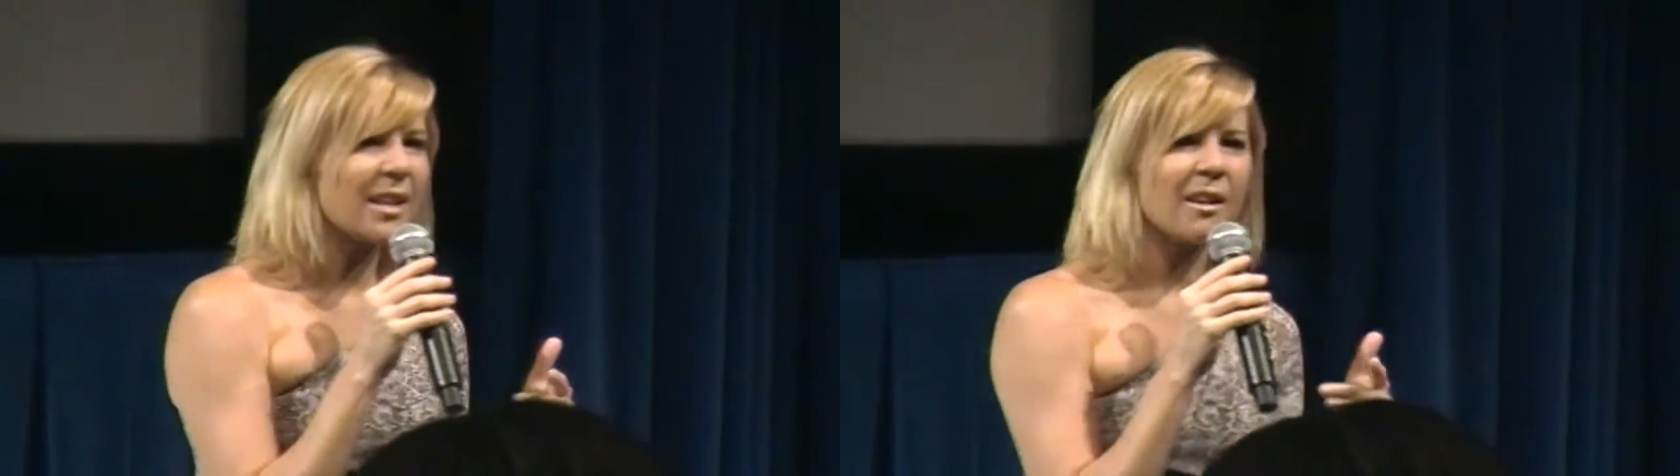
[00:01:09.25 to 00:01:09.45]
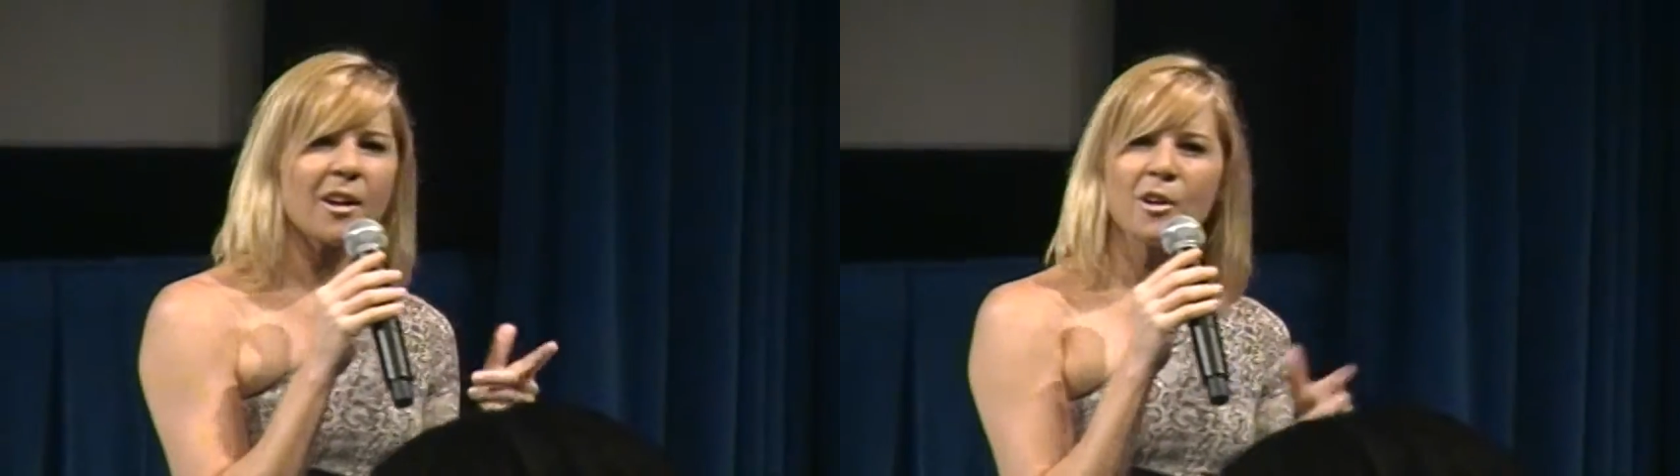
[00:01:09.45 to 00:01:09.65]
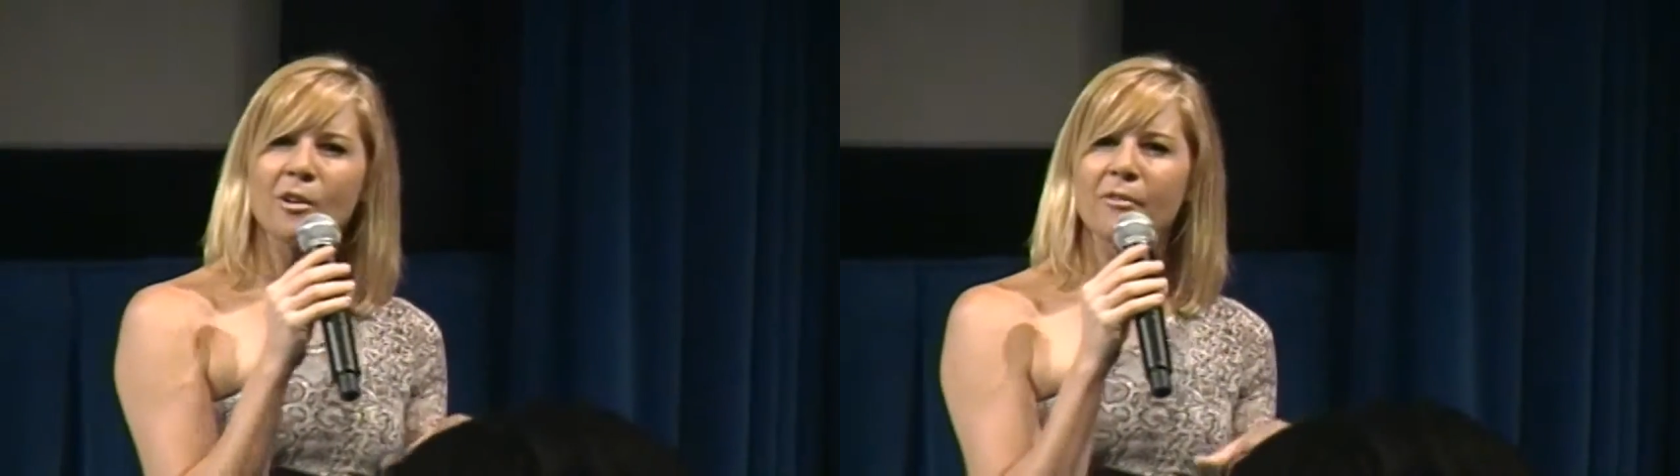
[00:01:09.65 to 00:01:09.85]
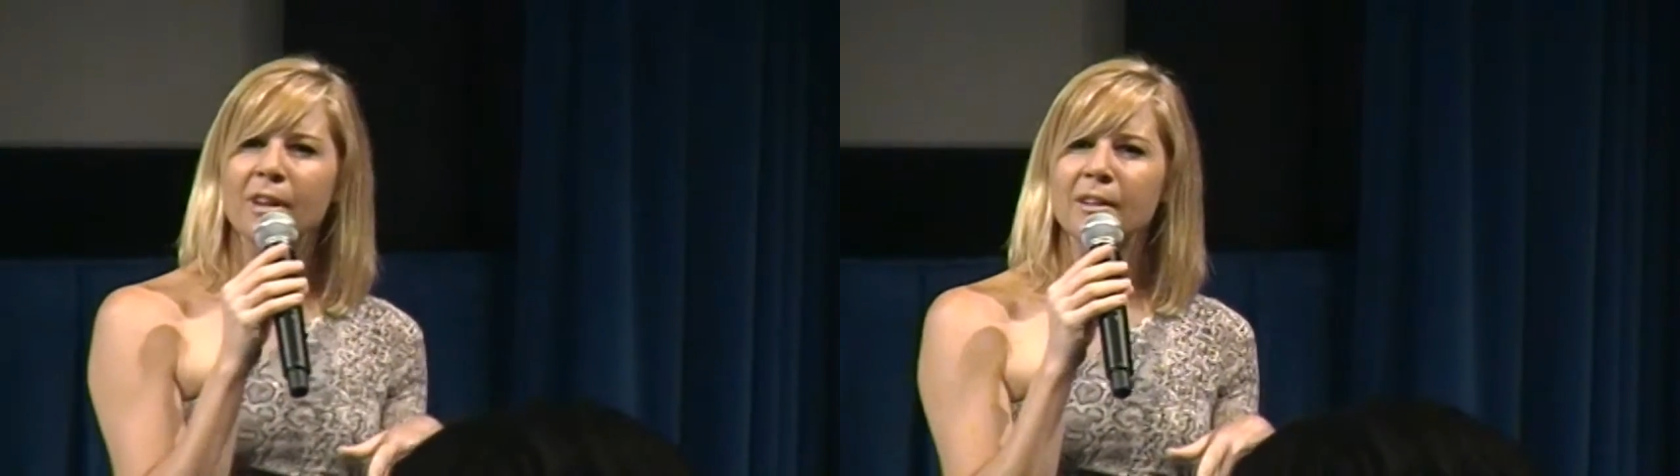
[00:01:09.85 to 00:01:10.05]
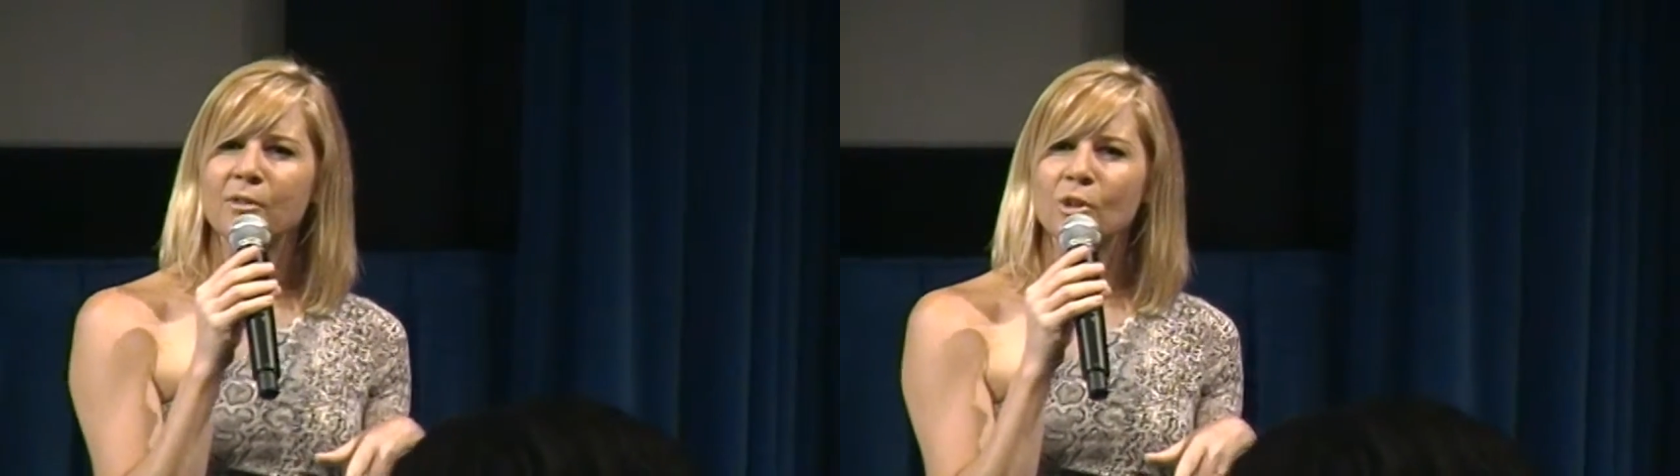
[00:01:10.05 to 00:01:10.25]
and I don't know if
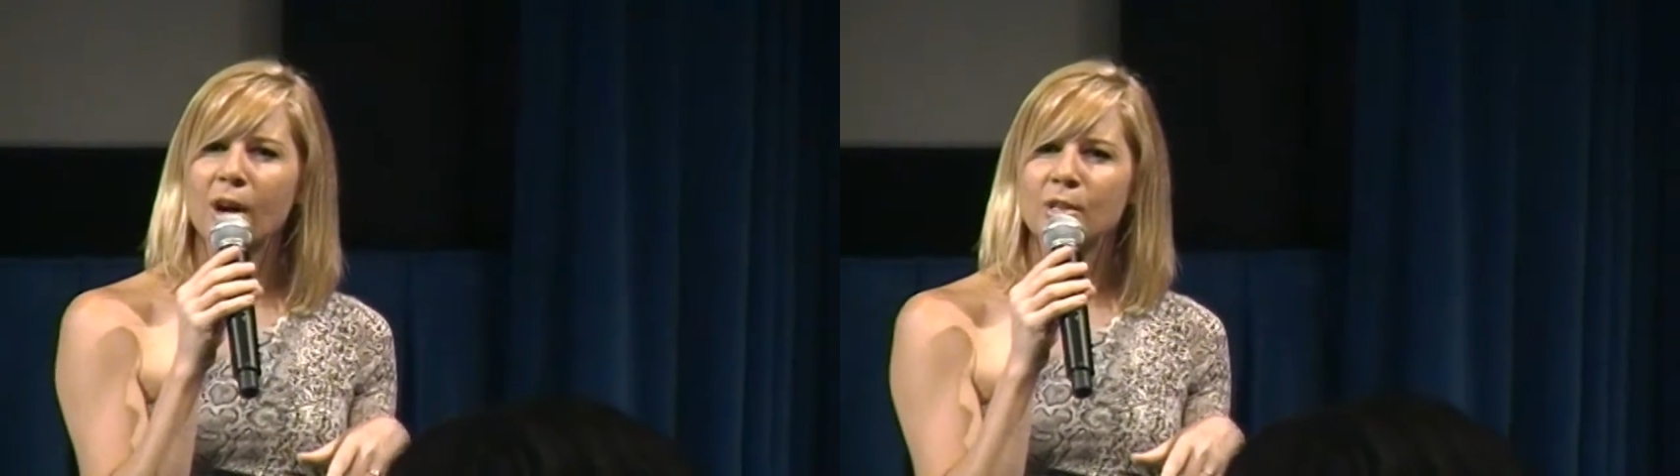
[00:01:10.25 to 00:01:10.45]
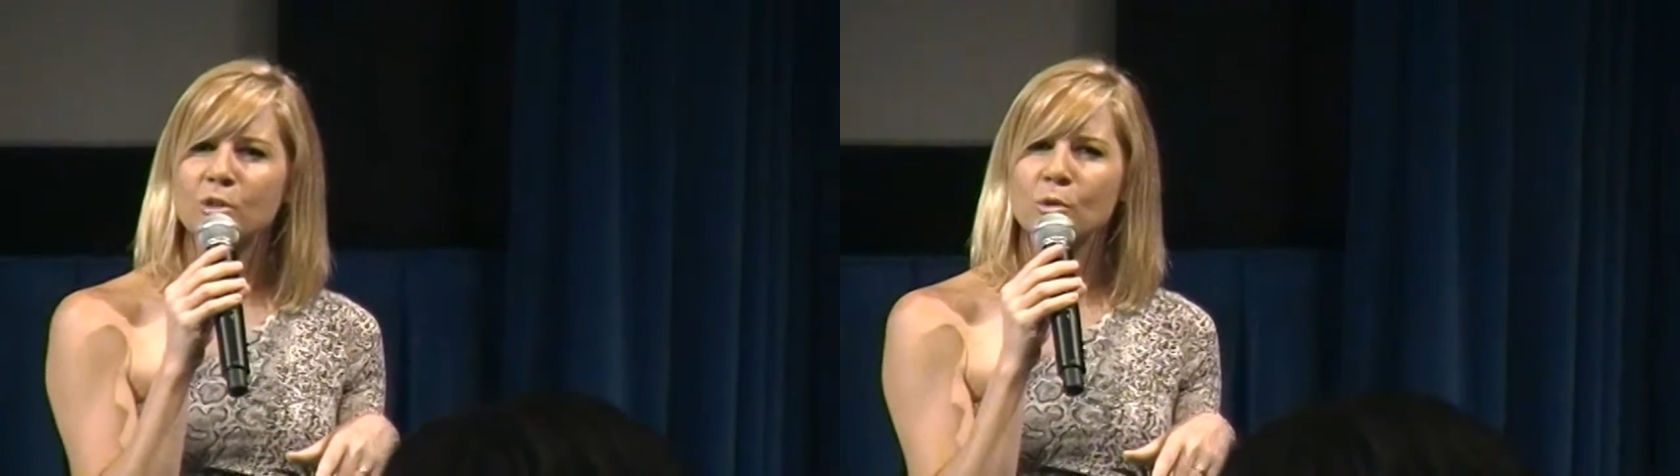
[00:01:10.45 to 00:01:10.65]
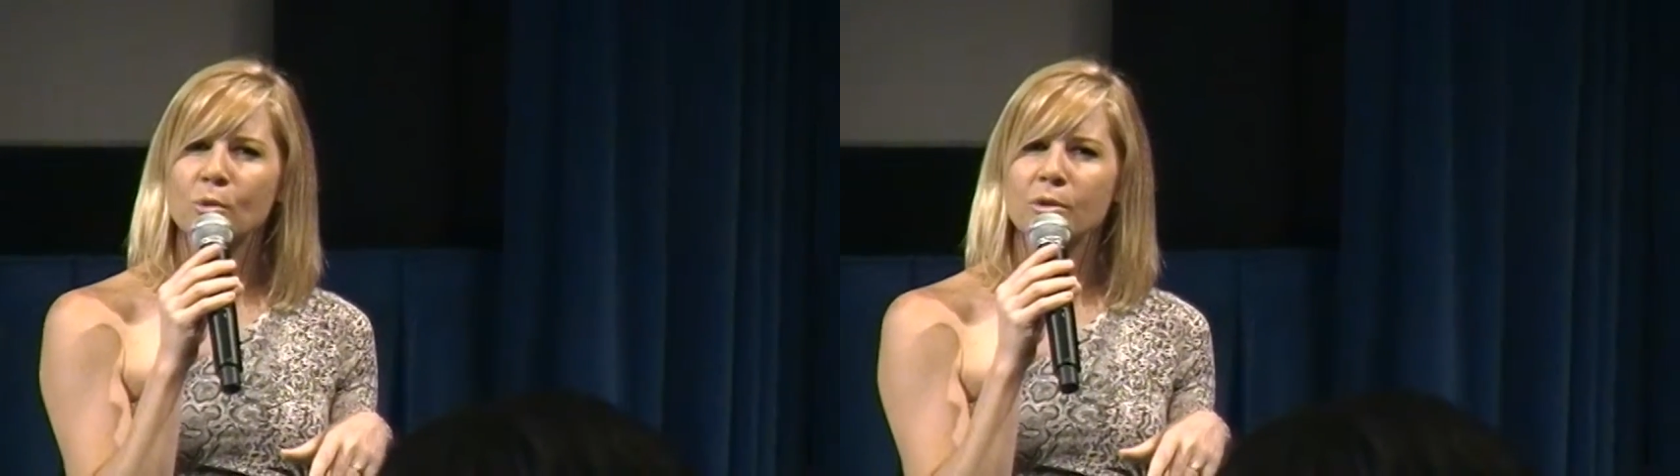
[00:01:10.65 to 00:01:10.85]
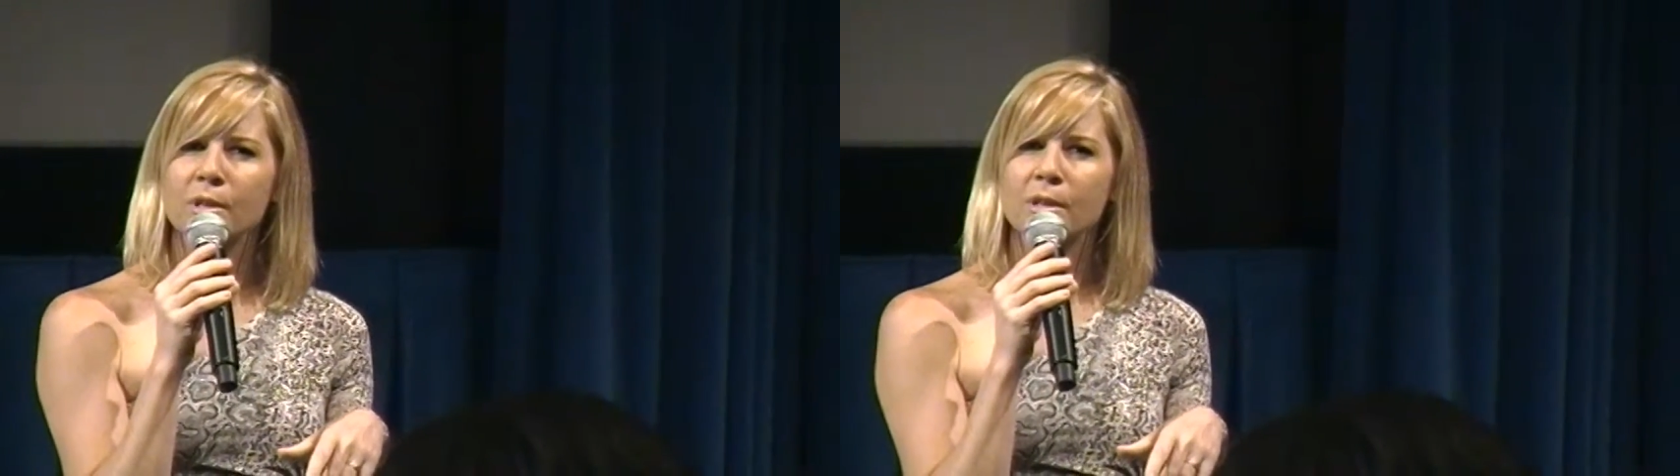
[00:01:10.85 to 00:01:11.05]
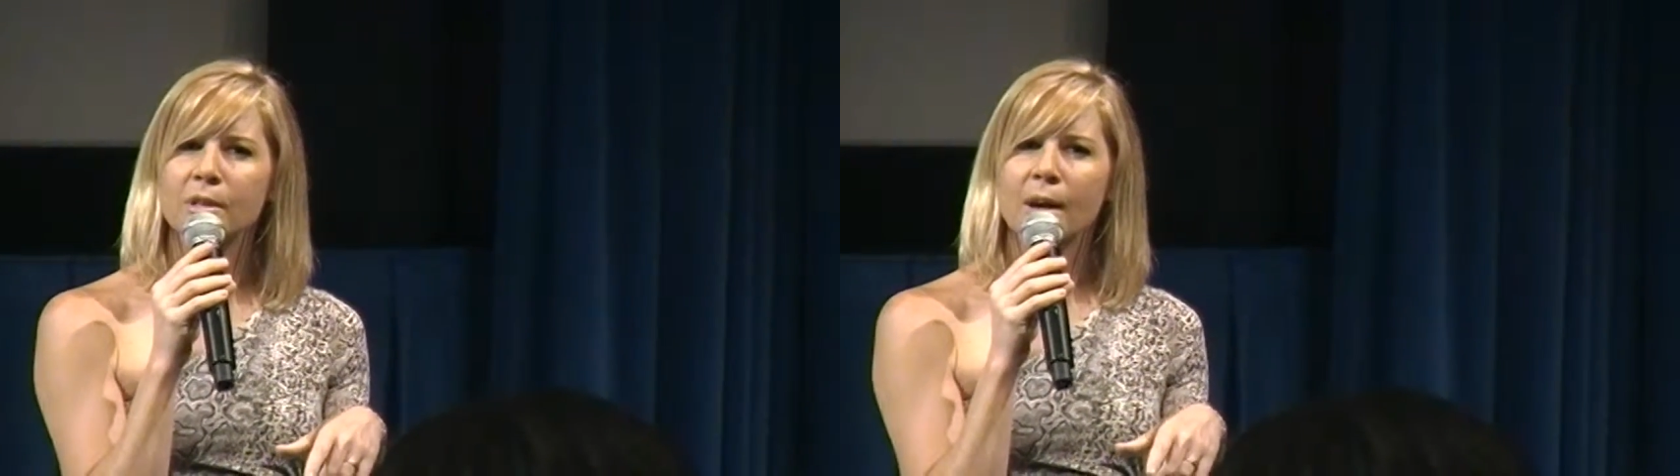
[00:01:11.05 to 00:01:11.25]
any of you guys saw
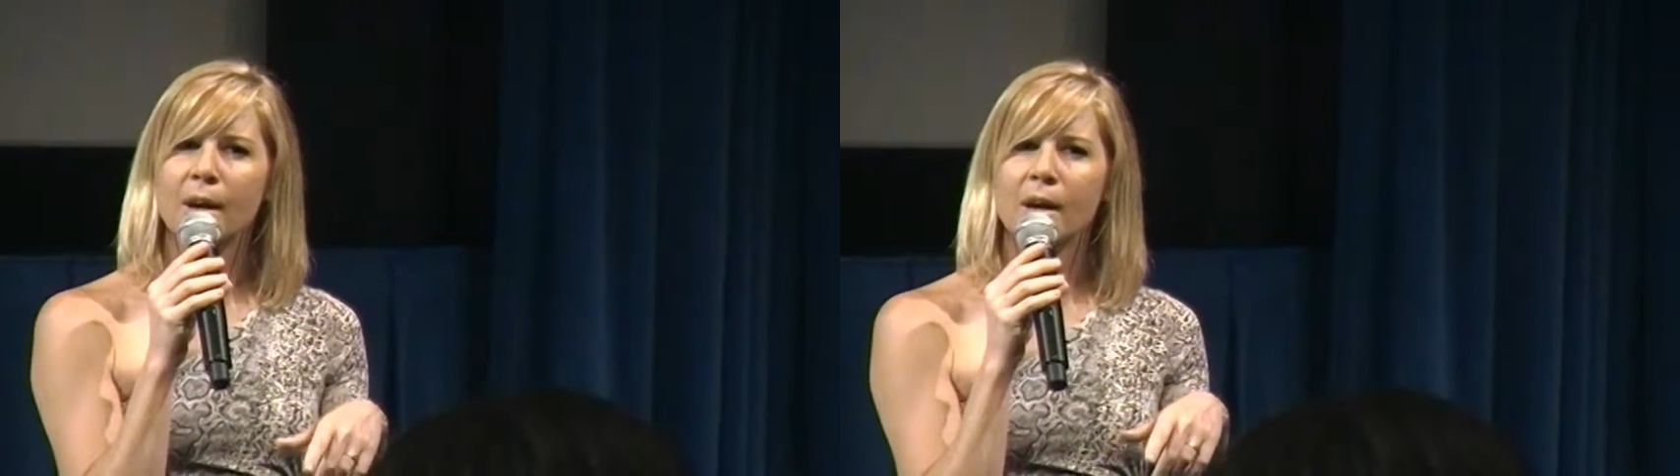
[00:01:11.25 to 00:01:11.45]
the